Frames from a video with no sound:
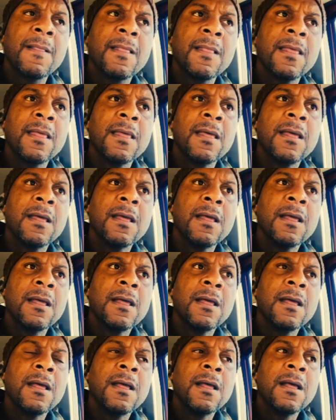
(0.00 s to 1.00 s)

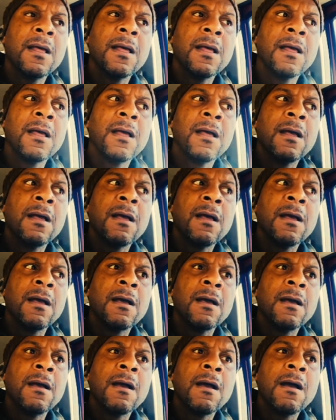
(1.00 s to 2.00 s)

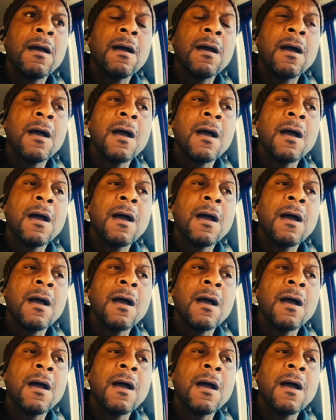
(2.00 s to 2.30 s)
[no speech]